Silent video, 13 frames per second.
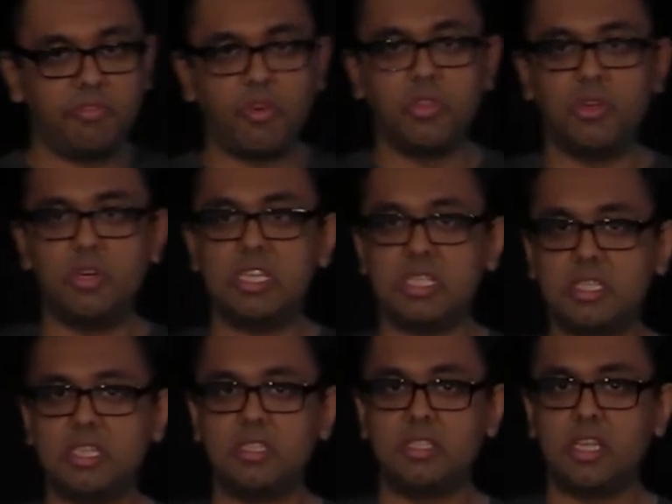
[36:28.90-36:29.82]
further
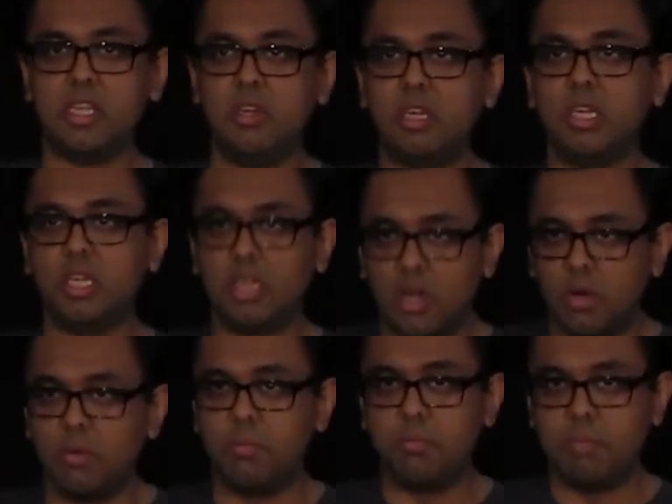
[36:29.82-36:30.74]
distance that you can
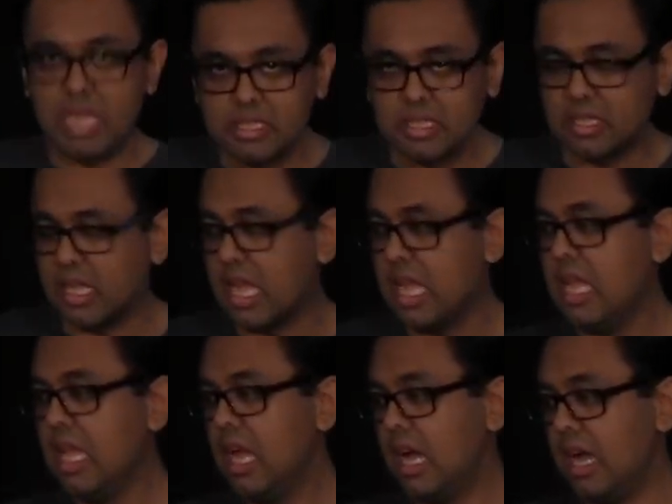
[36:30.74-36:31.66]
go, basically.
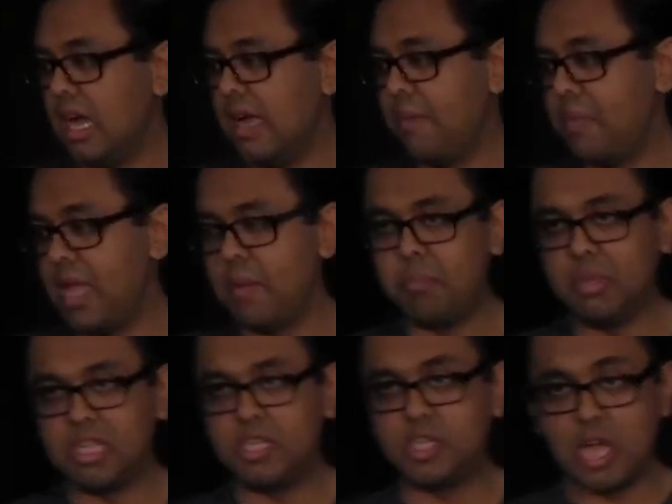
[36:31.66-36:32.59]

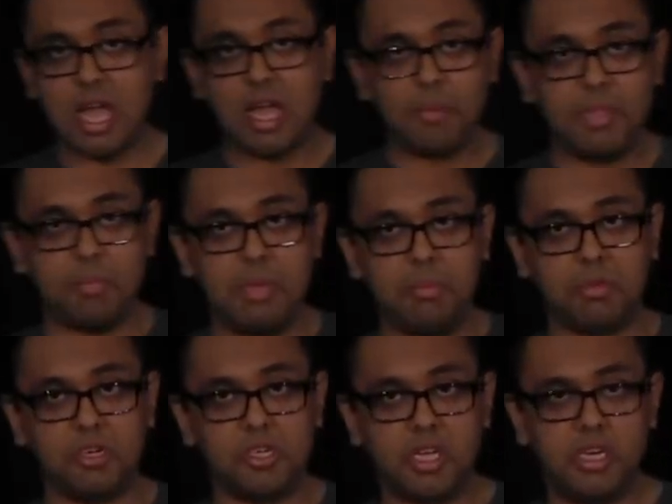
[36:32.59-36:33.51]
But the job that
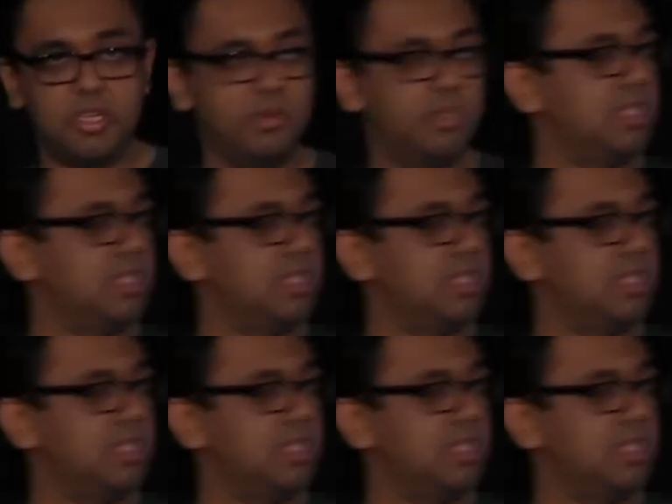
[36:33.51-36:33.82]
people are trying to do in